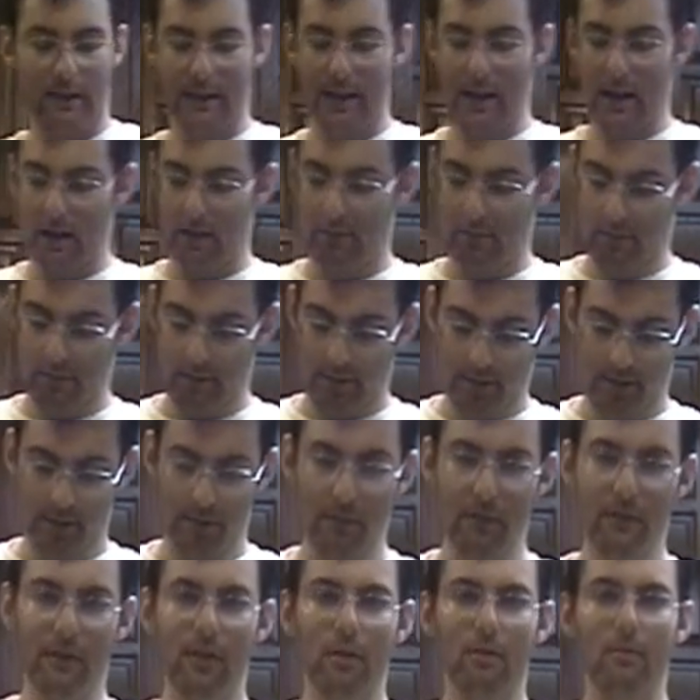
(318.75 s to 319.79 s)
Now,
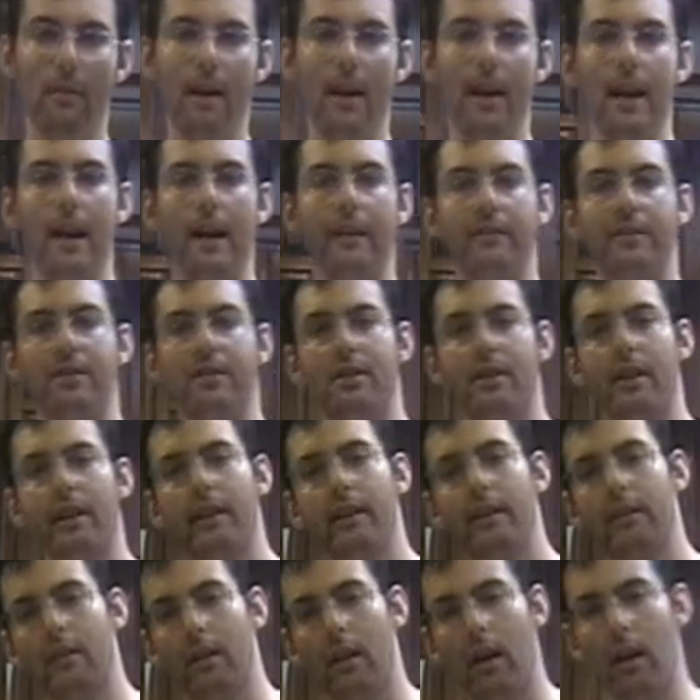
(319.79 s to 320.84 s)
some of you may have
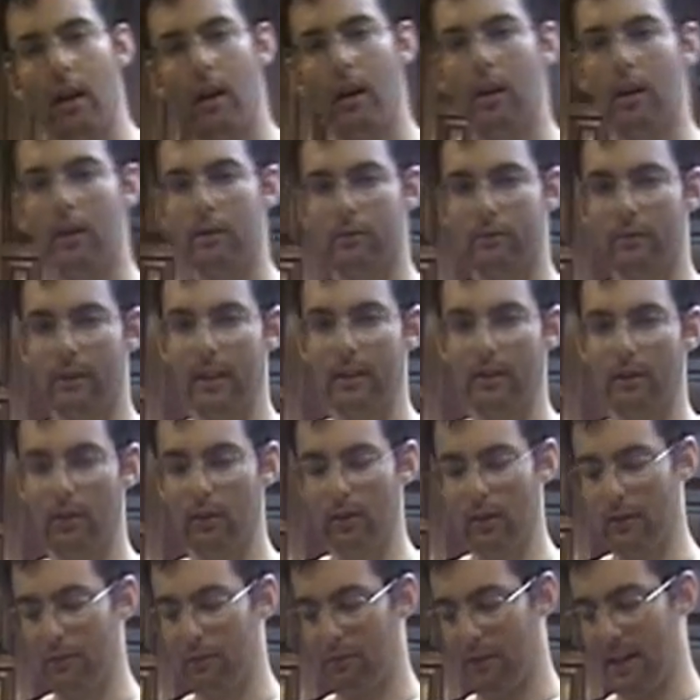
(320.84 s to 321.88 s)
seen
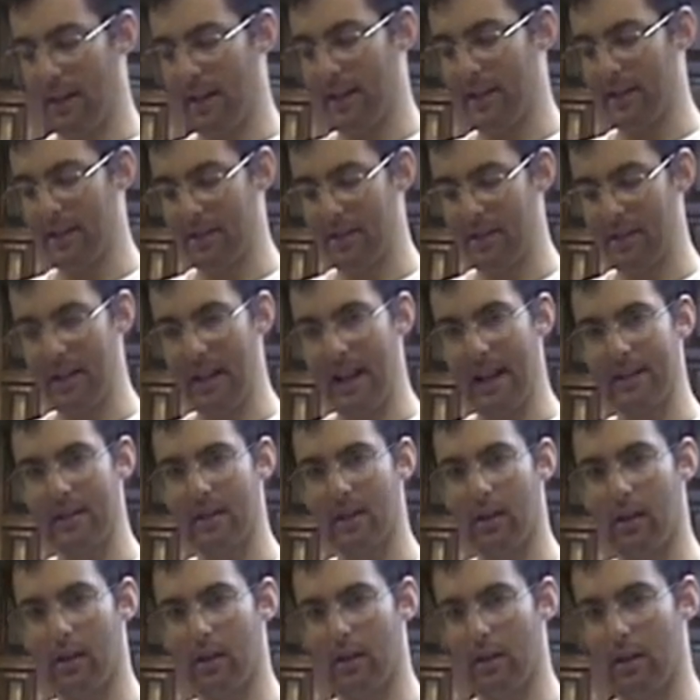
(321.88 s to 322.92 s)
Lulav rings that
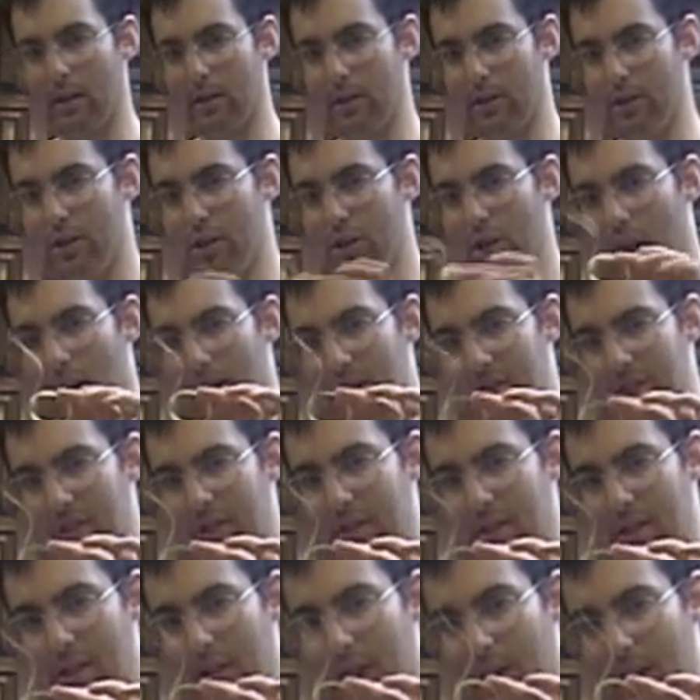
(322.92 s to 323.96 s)
are
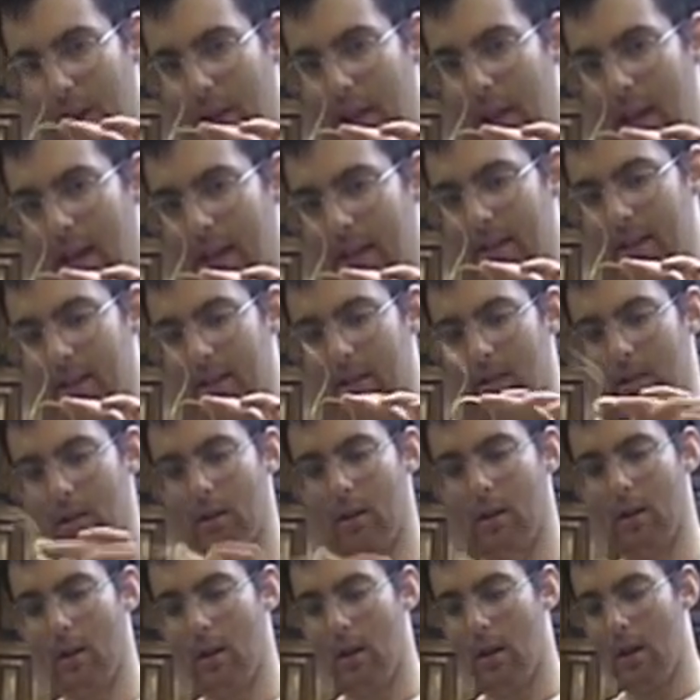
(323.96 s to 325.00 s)
just this,
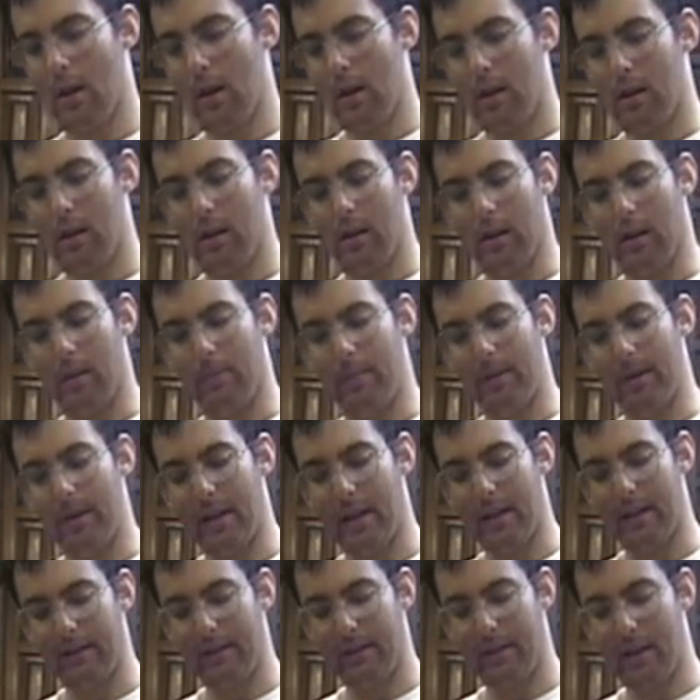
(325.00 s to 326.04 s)
but
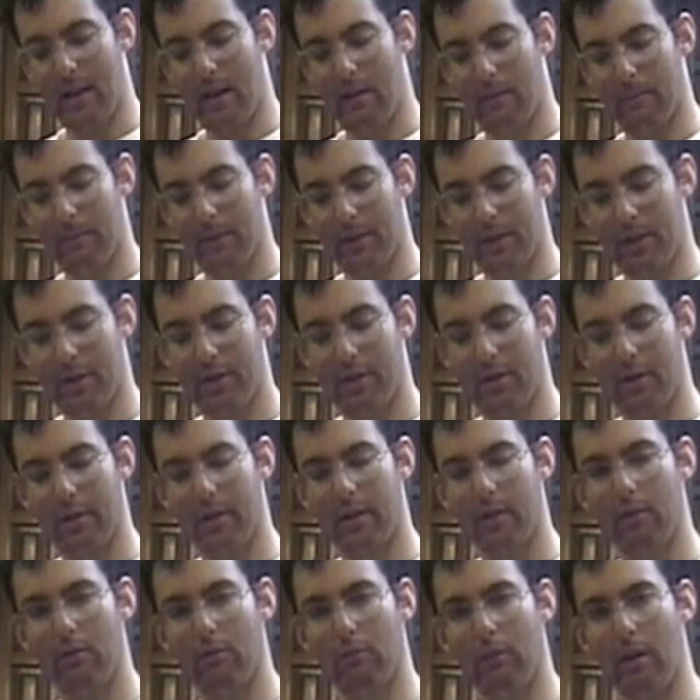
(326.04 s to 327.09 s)
now I'm going to show
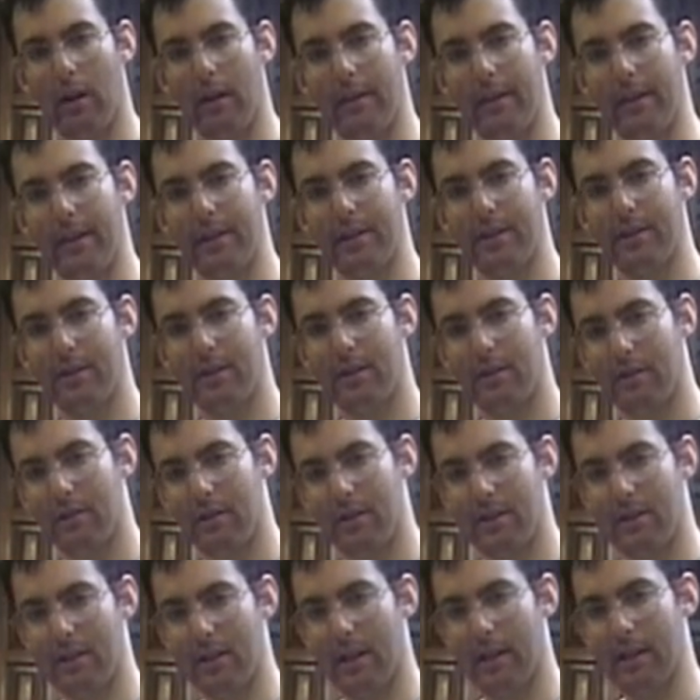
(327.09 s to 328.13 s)
you why this
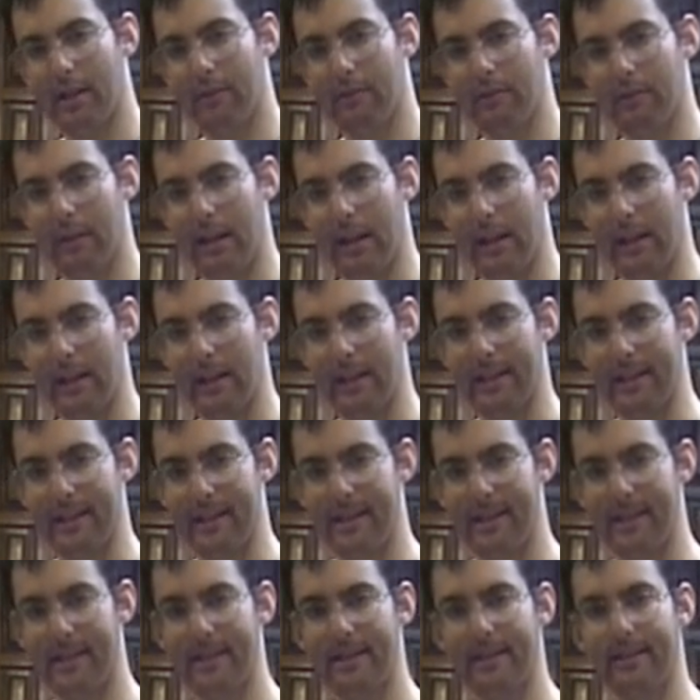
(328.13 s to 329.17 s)
design of ring
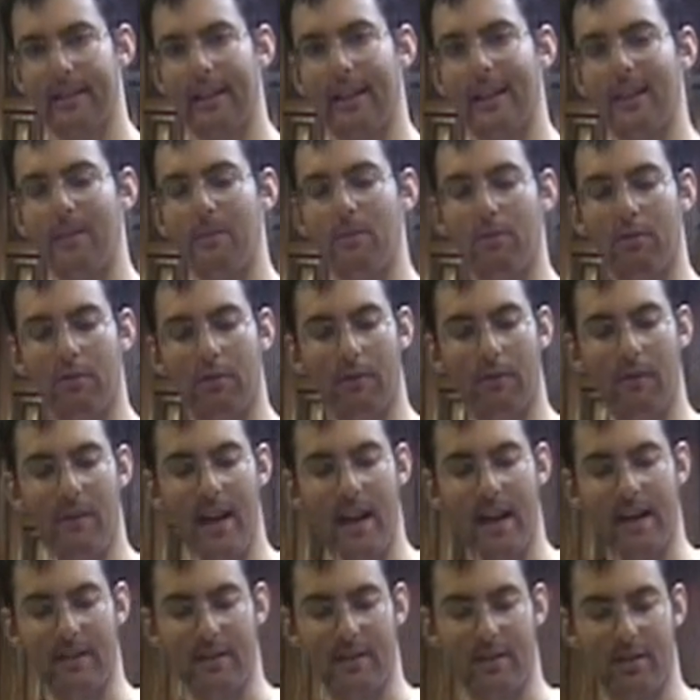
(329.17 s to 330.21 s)
is slightly more
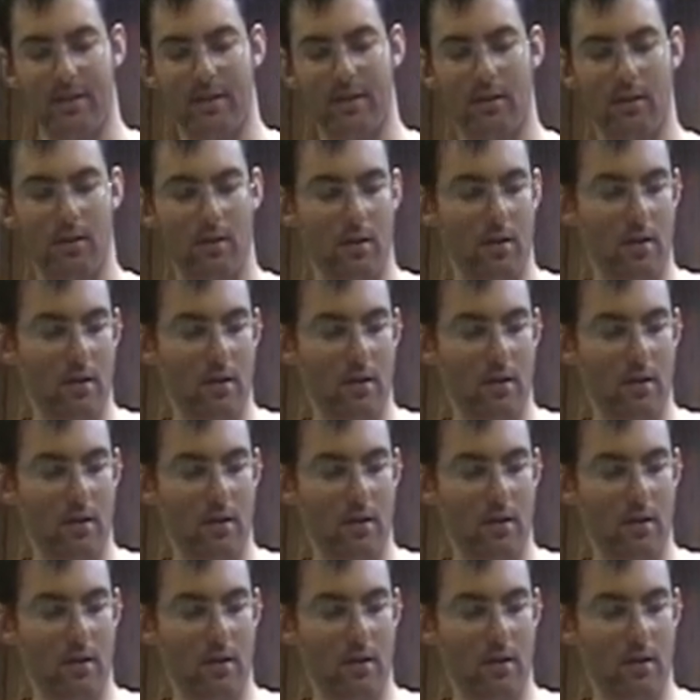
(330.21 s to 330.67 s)
advanced